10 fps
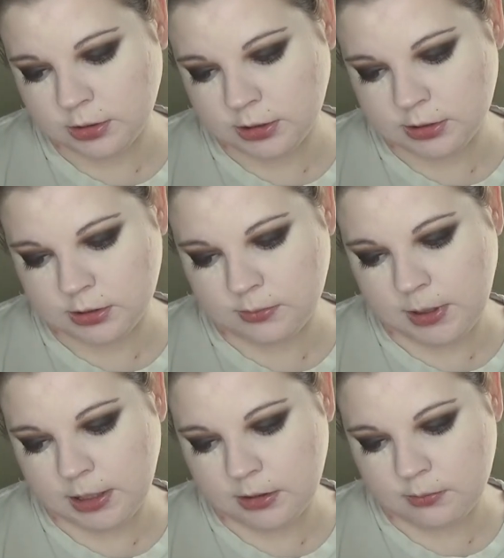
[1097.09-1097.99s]
This is the
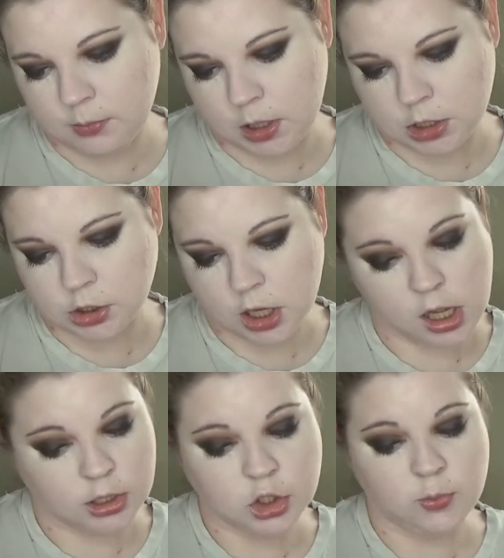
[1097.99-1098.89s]
Make Them Blush
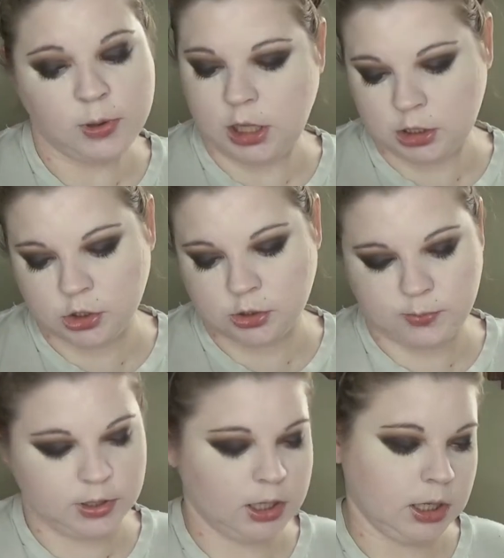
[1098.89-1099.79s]
Hush Blush
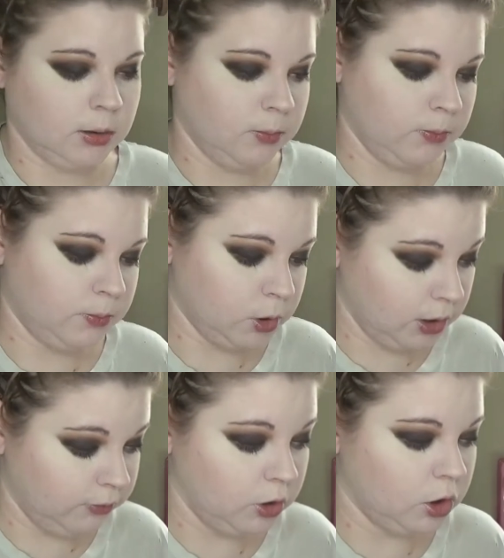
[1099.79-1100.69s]
by
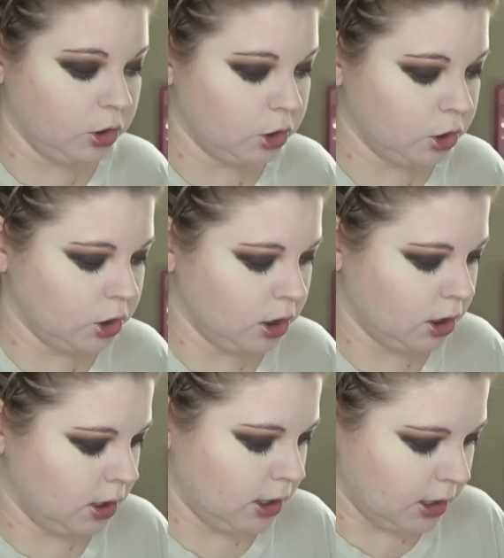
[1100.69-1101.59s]
Pretty Vulgar,
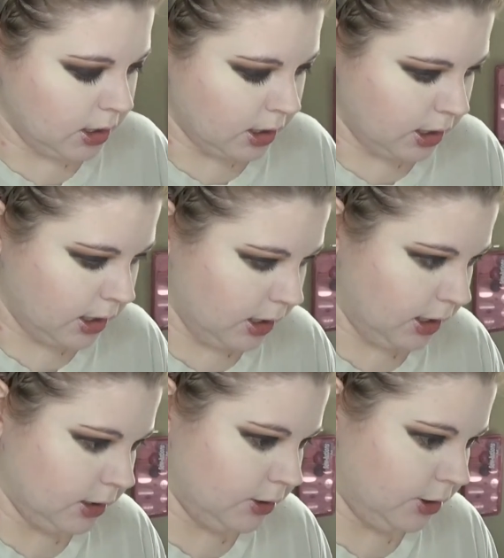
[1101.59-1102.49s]

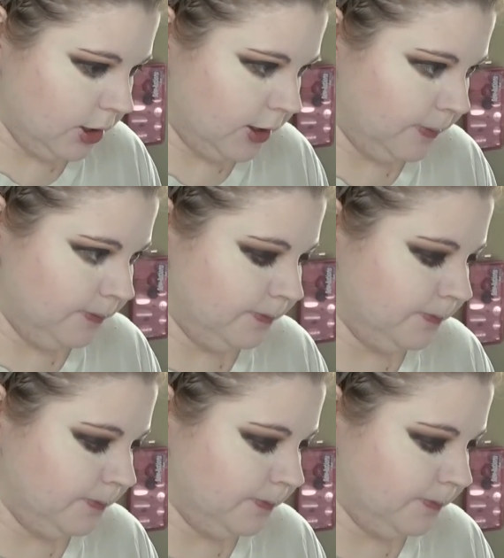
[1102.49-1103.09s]
and um,